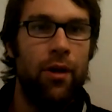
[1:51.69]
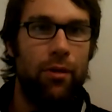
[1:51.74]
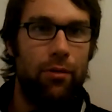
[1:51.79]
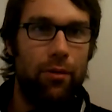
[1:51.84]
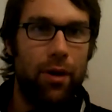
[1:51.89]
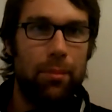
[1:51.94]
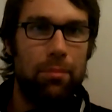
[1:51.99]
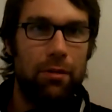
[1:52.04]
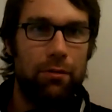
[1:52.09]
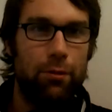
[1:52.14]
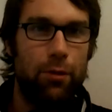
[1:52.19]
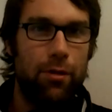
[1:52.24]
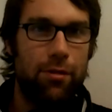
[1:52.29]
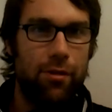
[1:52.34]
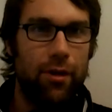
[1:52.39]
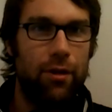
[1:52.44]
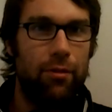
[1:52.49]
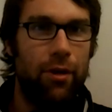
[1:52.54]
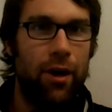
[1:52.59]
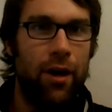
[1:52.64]
right before
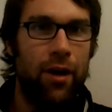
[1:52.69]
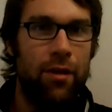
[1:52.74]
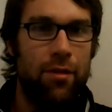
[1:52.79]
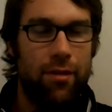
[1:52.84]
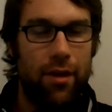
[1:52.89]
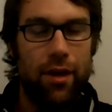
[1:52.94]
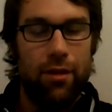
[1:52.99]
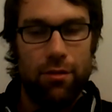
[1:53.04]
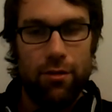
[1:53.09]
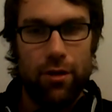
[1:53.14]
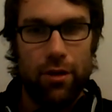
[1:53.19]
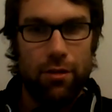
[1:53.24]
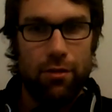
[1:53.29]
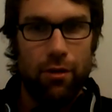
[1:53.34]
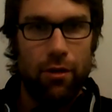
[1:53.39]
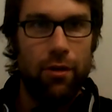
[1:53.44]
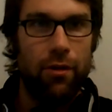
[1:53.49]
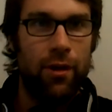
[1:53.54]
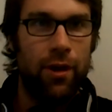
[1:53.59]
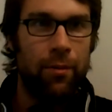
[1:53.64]
sunrise and starts
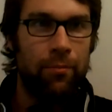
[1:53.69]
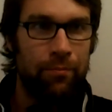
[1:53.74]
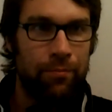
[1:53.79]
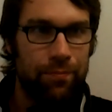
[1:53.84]
crowing.